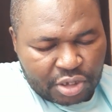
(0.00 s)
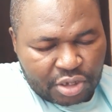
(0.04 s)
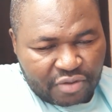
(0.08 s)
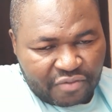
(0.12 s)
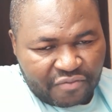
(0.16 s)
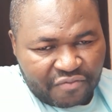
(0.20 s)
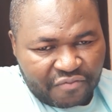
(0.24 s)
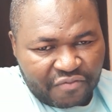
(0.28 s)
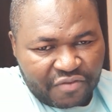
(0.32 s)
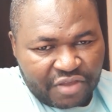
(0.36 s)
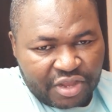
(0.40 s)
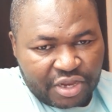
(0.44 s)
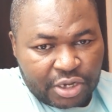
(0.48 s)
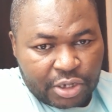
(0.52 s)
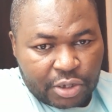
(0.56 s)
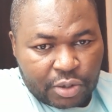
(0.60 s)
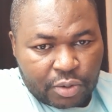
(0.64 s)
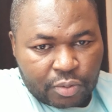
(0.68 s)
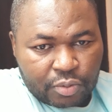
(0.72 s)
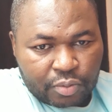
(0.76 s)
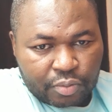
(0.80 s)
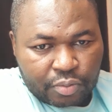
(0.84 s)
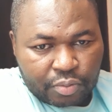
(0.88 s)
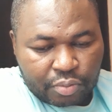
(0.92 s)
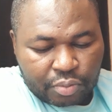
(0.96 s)

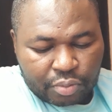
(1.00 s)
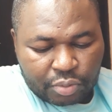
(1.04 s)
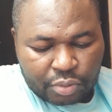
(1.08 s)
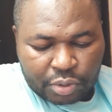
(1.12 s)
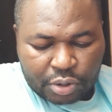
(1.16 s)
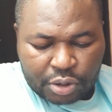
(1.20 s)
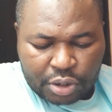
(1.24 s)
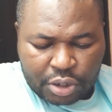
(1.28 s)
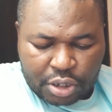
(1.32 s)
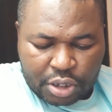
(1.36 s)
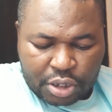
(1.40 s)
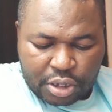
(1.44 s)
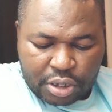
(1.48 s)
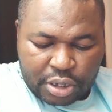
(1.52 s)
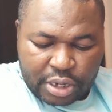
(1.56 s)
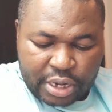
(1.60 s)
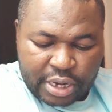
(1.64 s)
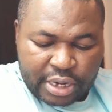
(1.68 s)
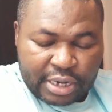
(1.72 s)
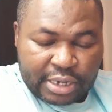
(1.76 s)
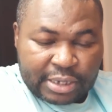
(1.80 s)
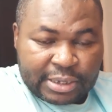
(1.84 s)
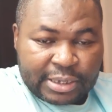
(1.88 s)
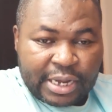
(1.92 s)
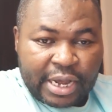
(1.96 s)
video,
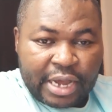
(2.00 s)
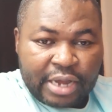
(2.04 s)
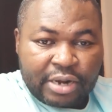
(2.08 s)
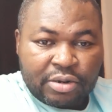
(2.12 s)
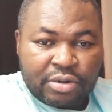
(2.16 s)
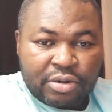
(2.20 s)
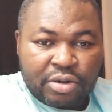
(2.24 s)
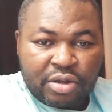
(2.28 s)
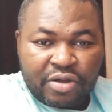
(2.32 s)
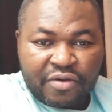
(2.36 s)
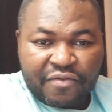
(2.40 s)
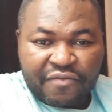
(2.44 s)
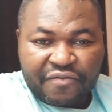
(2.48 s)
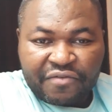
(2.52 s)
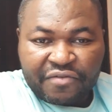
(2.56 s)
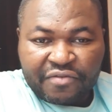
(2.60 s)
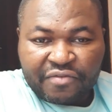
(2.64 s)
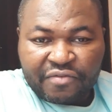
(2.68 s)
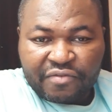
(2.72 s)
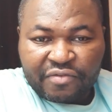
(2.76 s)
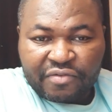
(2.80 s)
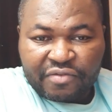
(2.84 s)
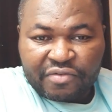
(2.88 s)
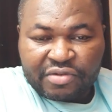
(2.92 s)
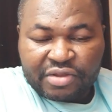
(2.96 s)
and the title of
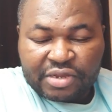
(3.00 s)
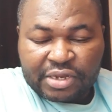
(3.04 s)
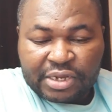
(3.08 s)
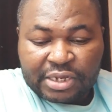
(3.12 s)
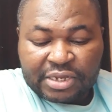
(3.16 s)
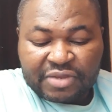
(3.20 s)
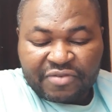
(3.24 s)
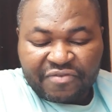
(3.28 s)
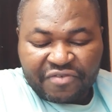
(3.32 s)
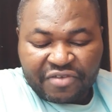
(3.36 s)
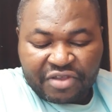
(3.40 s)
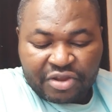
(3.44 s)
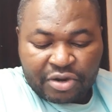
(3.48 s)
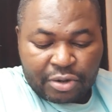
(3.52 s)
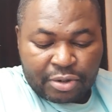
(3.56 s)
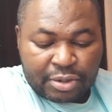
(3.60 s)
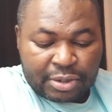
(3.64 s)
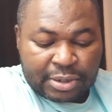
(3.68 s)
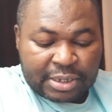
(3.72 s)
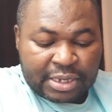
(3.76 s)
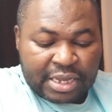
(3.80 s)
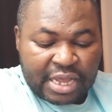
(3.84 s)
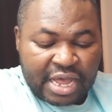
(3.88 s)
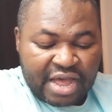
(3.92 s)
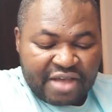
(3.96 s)
this video
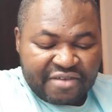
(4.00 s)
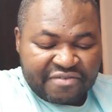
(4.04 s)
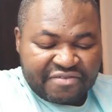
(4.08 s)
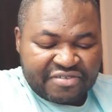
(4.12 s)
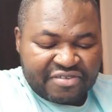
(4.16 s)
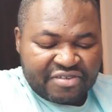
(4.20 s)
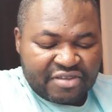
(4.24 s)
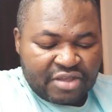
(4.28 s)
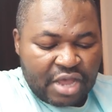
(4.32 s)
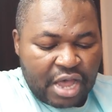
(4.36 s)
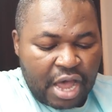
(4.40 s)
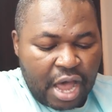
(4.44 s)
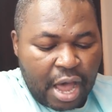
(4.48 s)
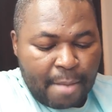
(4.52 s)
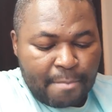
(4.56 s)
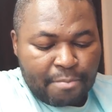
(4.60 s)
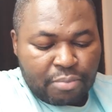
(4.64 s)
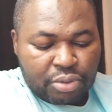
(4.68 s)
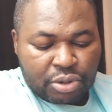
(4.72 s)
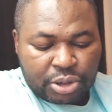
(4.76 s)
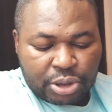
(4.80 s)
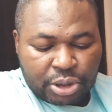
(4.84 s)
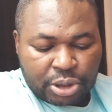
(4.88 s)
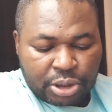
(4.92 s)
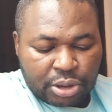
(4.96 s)
is "SCAF's
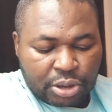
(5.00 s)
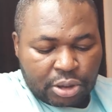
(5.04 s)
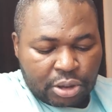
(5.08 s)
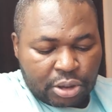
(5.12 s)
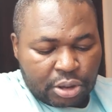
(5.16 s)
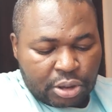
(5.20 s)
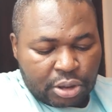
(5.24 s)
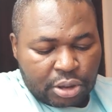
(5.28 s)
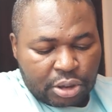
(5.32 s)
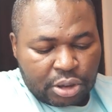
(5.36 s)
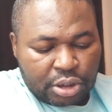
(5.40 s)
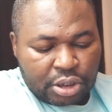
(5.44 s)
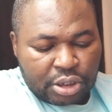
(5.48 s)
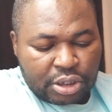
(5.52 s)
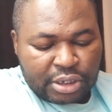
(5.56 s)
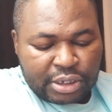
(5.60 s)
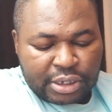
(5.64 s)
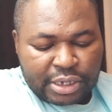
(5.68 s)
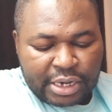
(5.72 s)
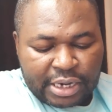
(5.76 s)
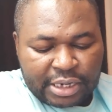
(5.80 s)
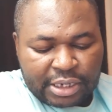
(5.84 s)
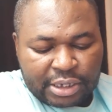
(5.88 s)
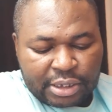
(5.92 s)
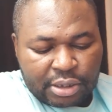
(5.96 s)
Ambushed,
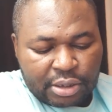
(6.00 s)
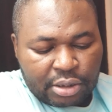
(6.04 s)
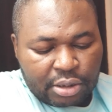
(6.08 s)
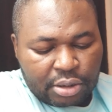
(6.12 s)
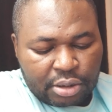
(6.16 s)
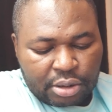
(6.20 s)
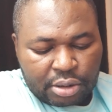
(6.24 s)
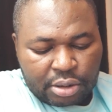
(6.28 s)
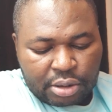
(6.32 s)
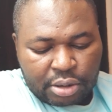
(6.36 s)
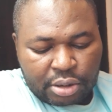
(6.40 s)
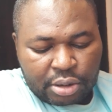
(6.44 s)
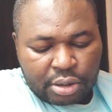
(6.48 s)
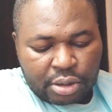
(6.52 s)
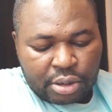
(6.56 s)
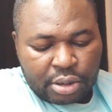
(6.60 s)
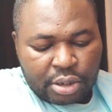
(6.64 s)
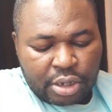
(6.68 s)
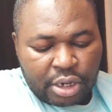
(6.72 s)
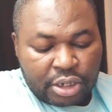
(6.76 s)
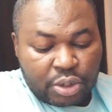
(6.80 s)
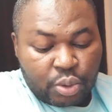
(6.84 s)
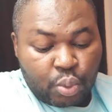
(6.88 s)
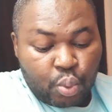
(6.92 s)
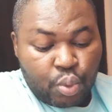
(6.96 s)
not
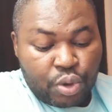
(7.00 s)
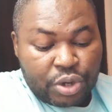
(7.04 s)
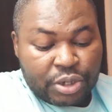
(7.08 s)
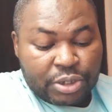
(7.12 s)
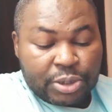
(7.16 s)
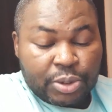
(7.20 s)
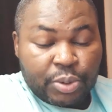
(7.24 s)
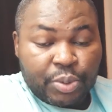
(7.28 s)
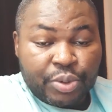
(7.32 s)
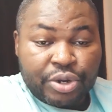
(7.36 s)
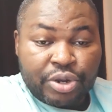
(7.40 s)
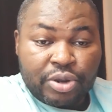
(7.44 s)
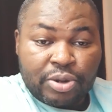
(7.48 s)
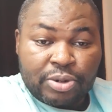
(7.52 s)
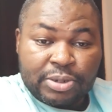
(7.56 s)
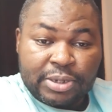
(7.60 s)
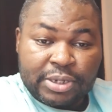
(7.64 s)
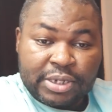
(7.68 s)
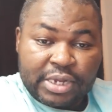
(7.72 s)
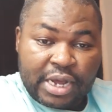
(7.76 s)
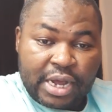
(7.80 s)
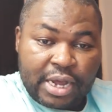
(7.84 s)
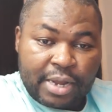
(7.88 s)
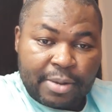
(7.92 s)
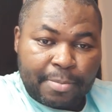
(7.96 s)
not the way to
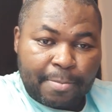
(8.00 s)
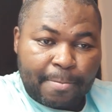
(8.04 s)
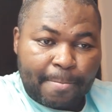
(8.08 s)
reconcile."